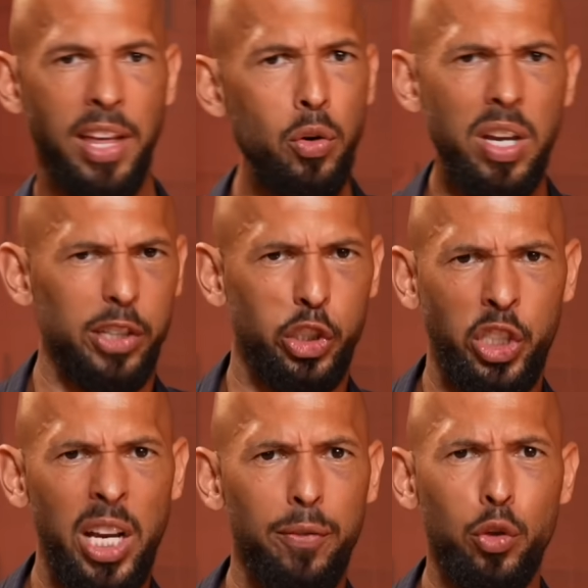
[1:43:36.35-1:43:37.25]
They don't give a
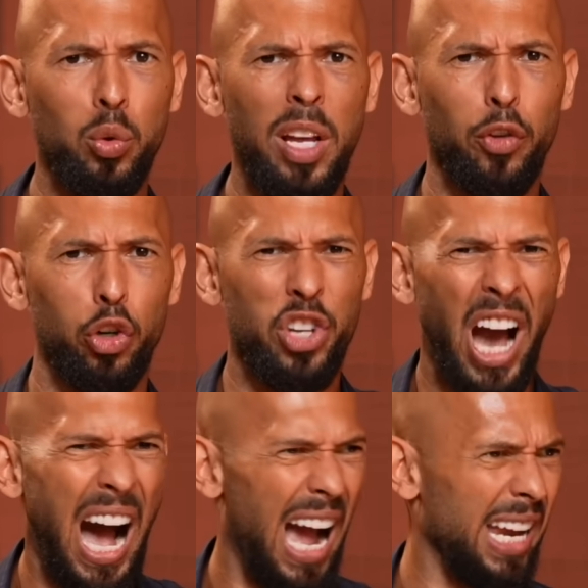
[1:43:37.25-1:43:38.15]
shit if you live or
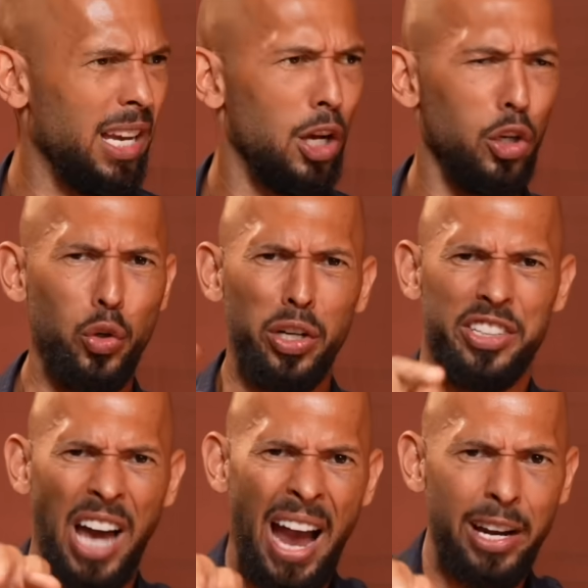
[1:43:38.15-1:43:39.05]
die. You
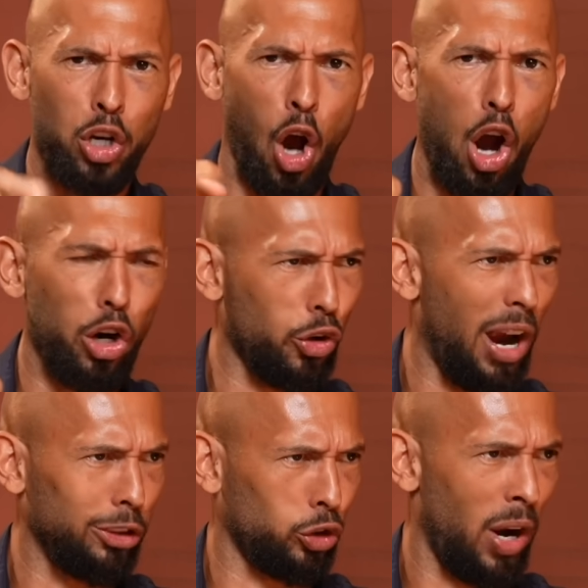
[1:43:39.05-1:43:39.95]
could die in a car
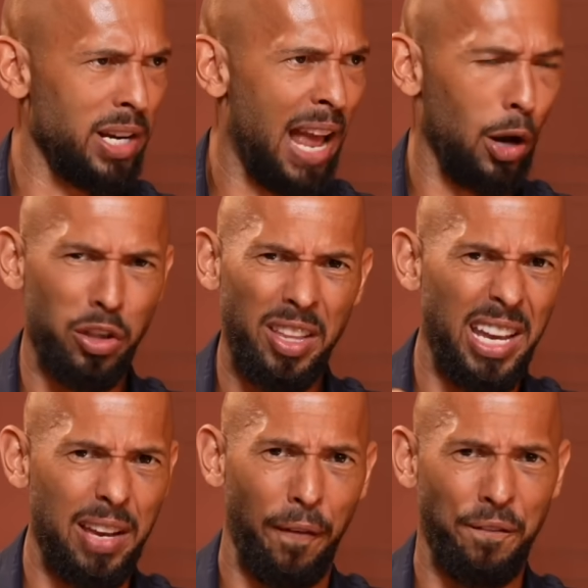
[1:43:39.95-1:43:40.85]
crash right now. You
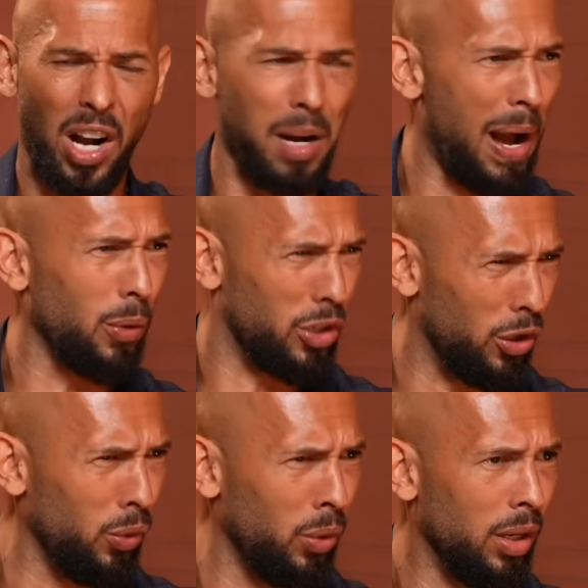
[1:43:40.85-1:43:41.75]
think they give a about
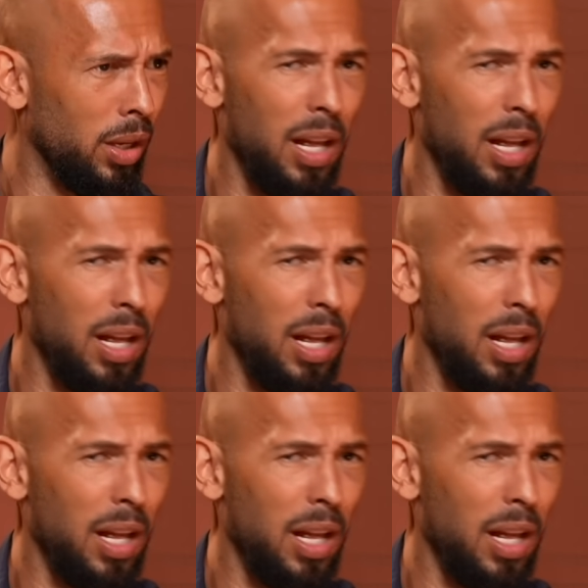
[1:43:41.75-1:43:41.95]
you?